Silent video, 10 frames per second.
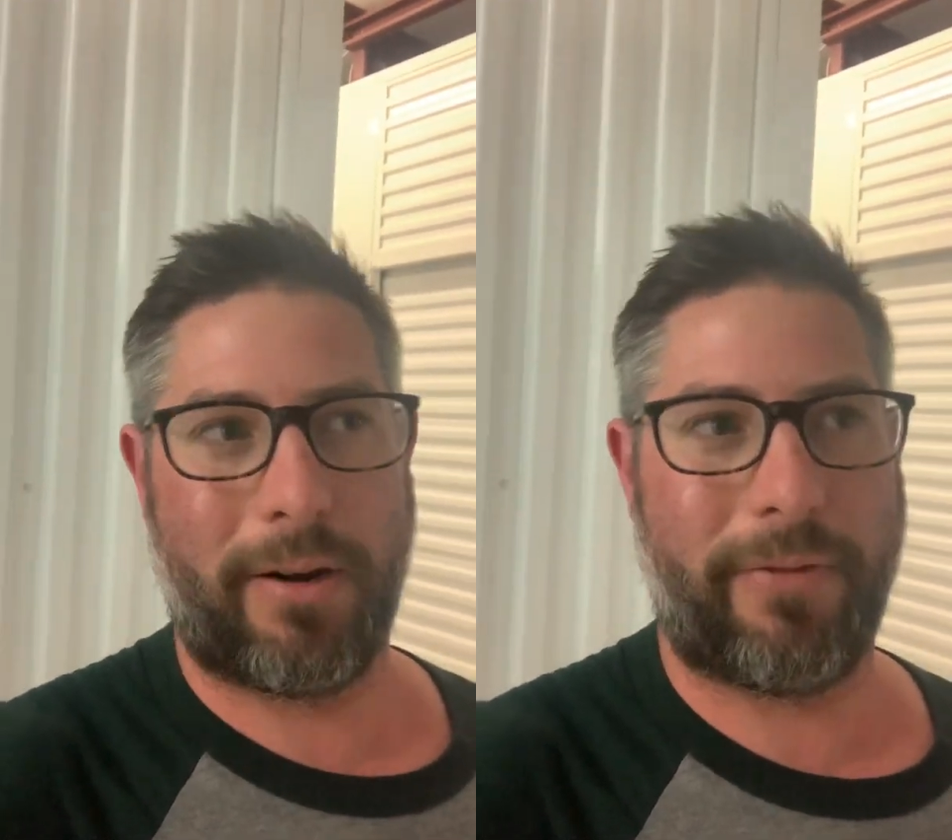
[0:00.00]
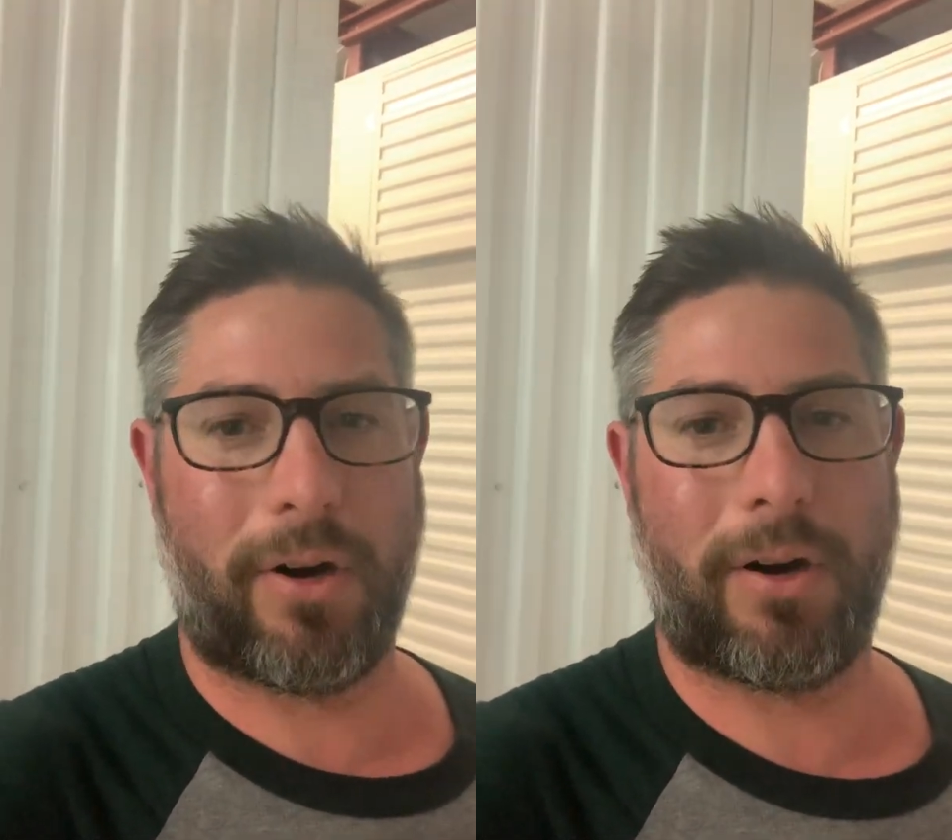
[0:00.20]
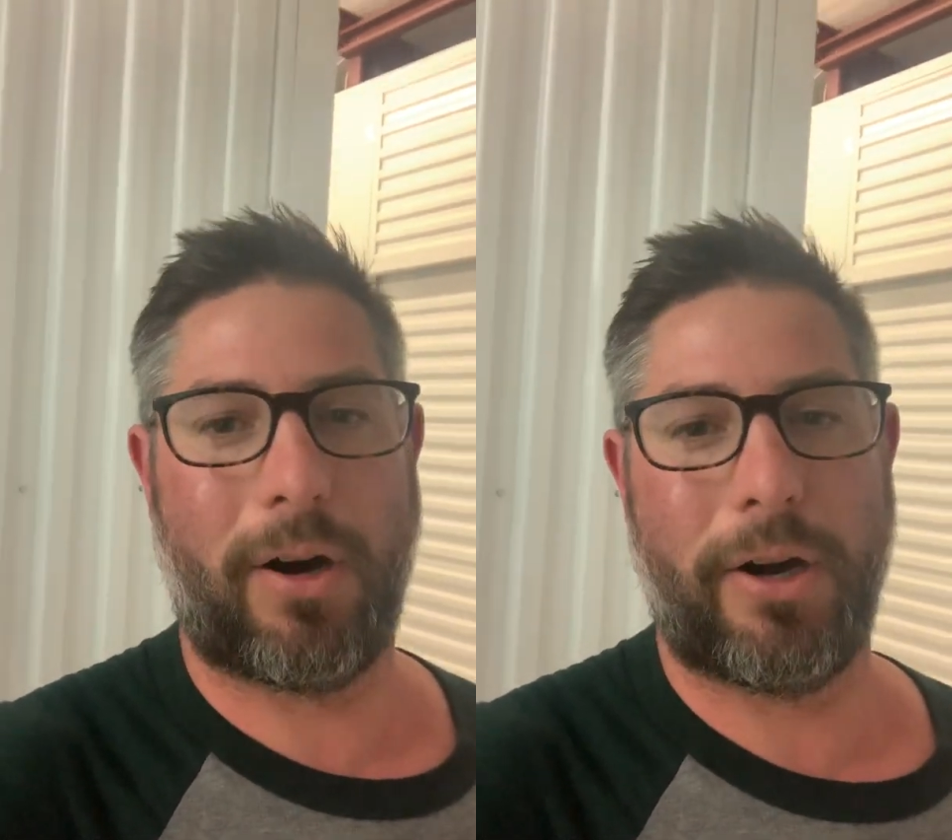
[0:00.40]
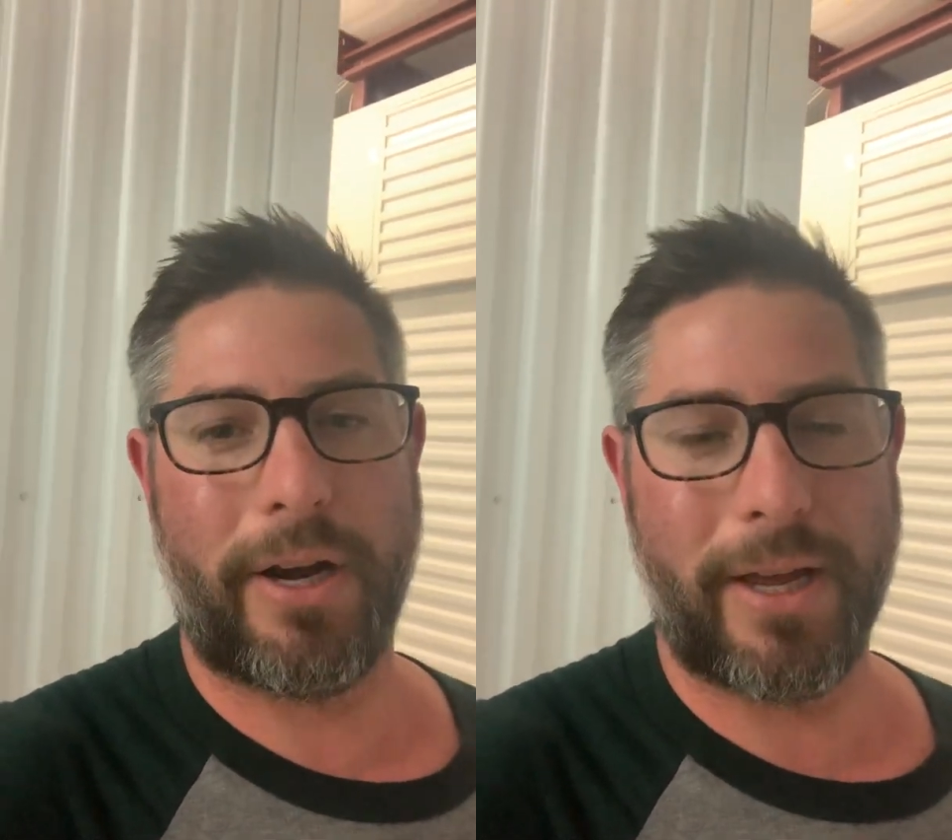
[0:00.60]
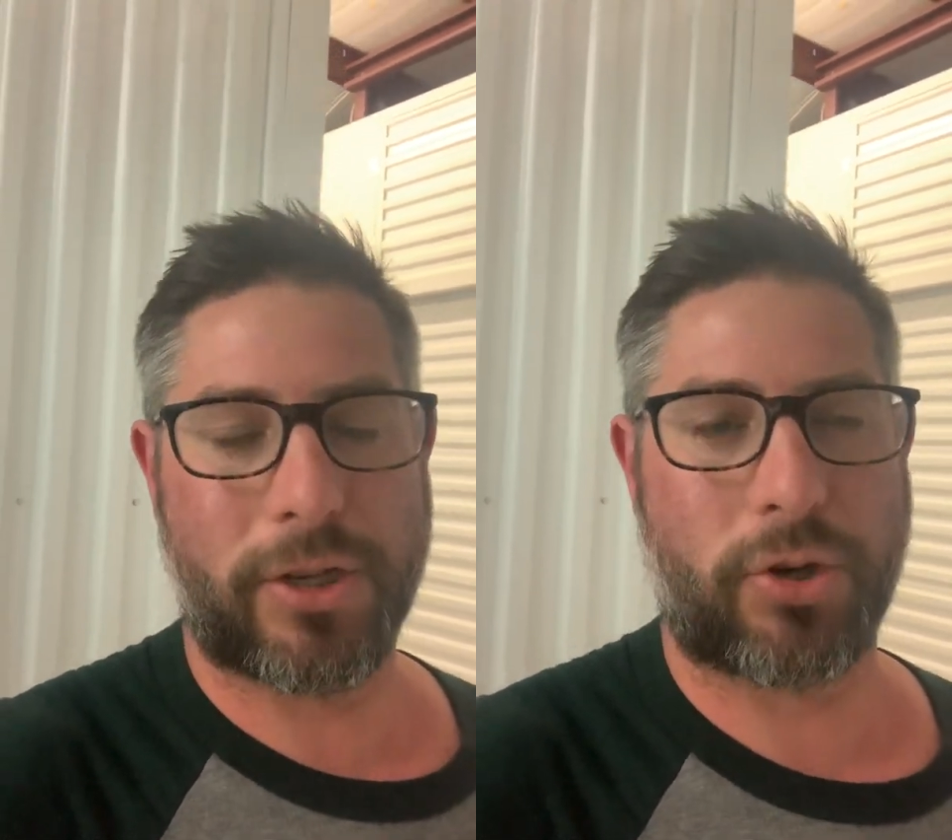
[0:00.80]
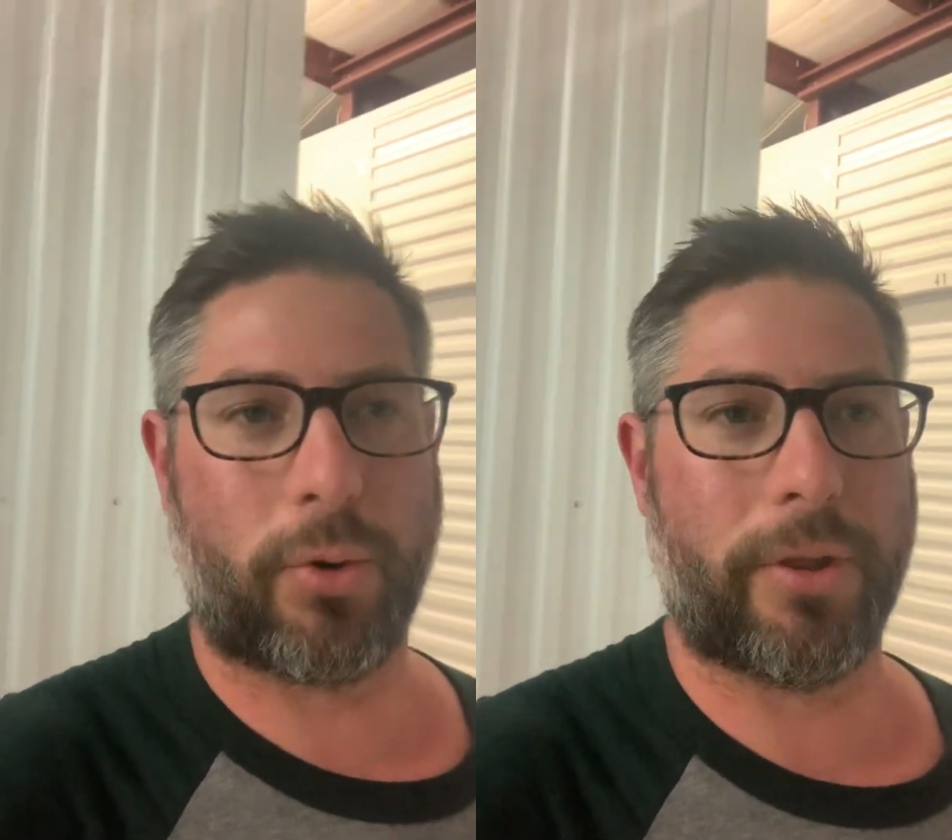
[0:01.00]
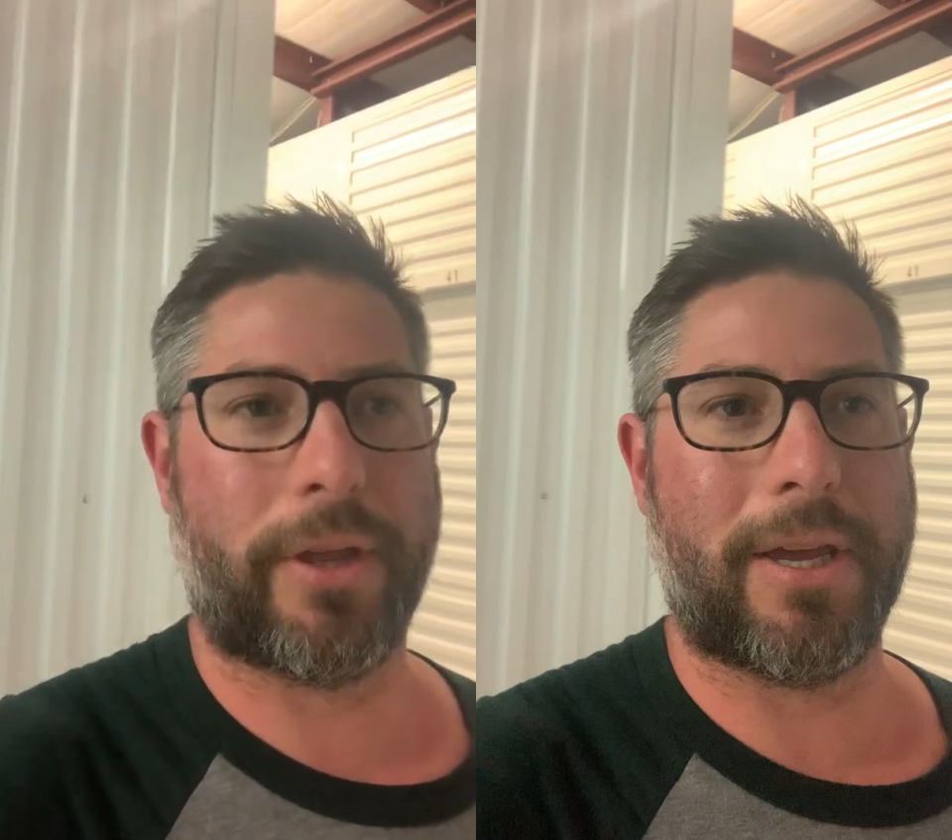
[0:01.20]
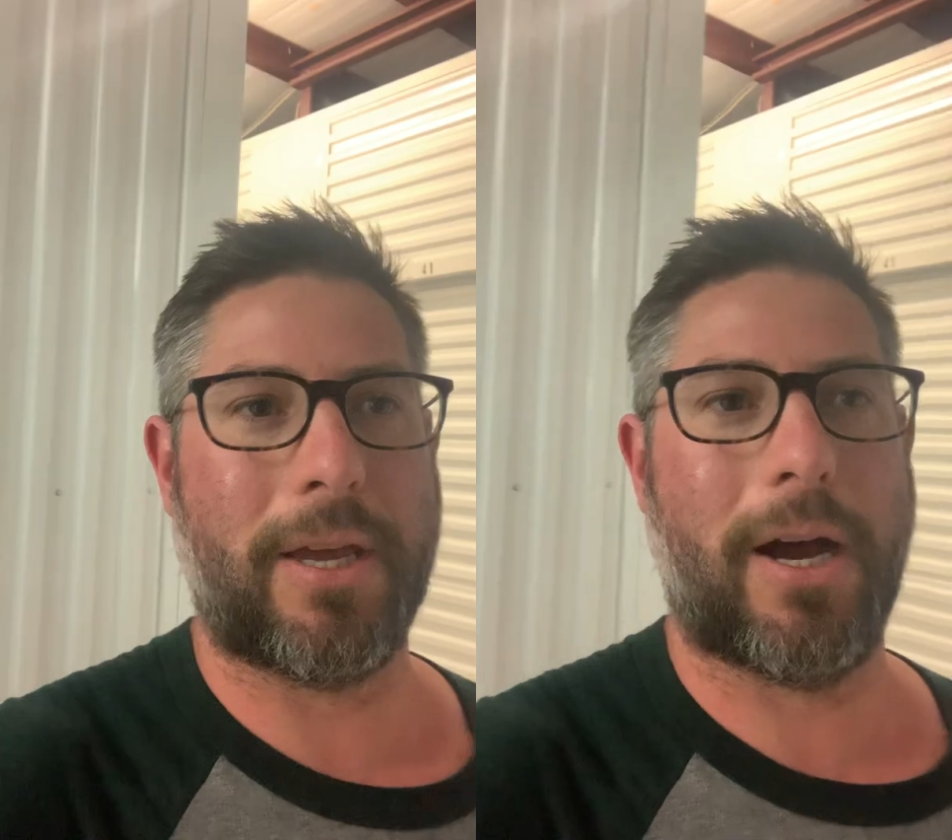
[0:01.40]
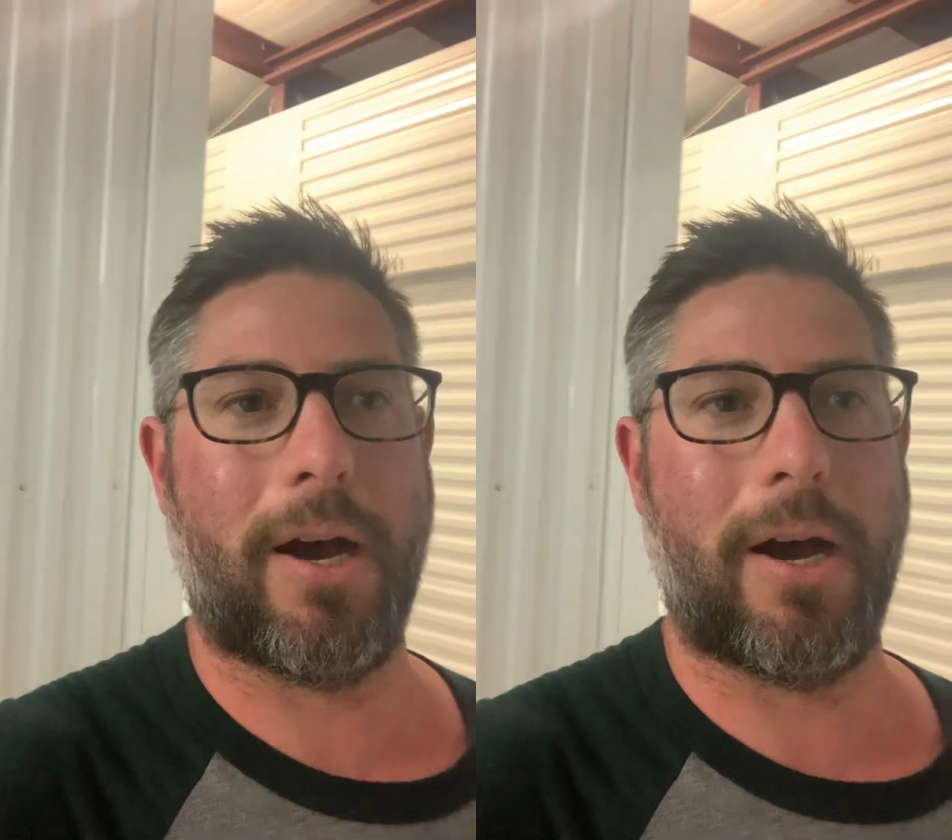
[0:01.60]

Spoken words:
of our niche. Or the